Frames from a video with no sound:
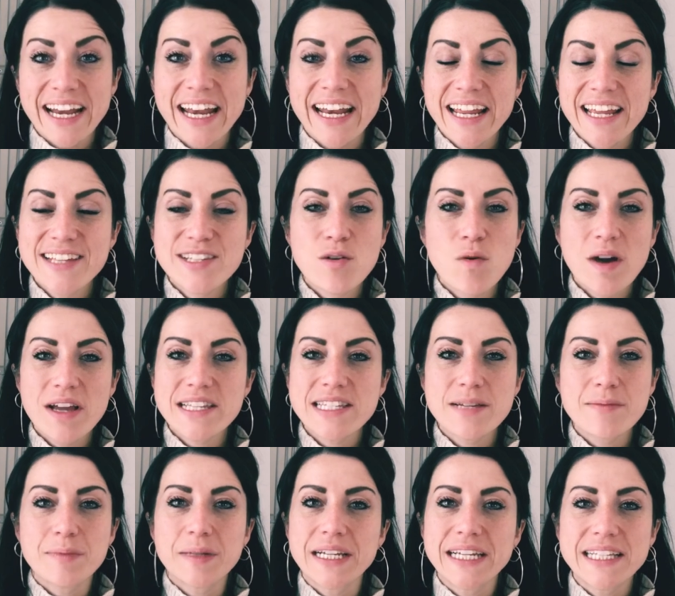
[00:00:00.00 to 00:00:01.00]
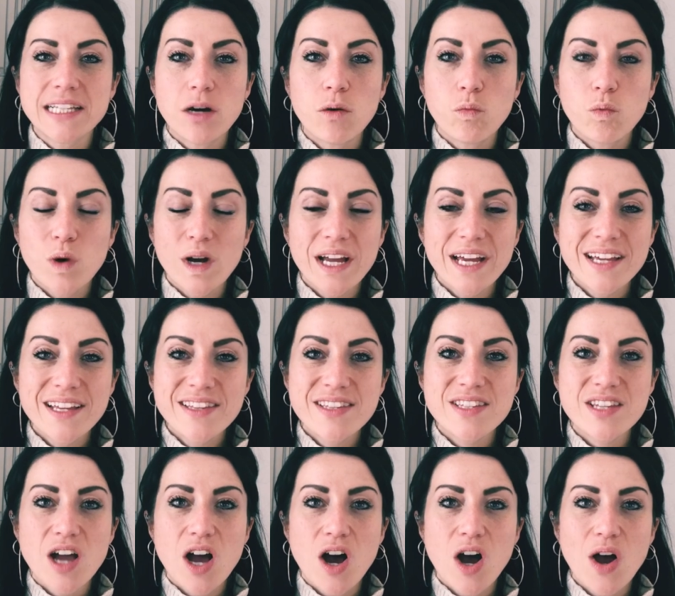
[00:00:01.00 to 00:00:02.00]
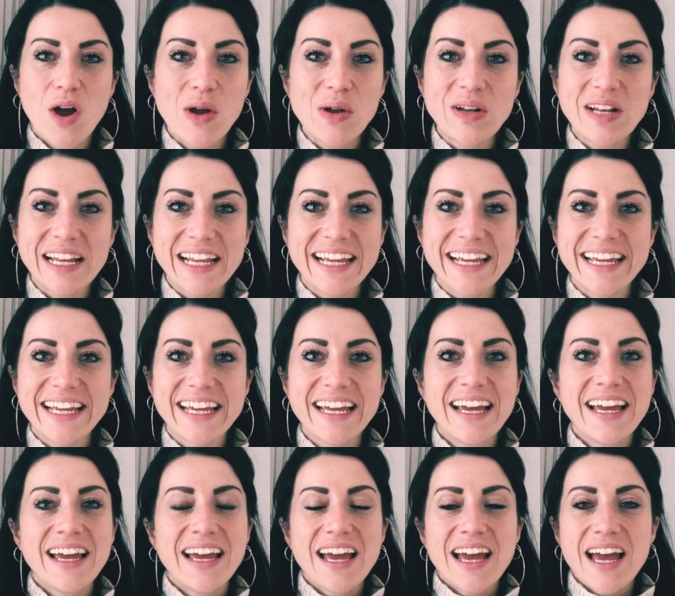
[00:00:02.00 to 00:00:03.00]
And it is quite simply that words are only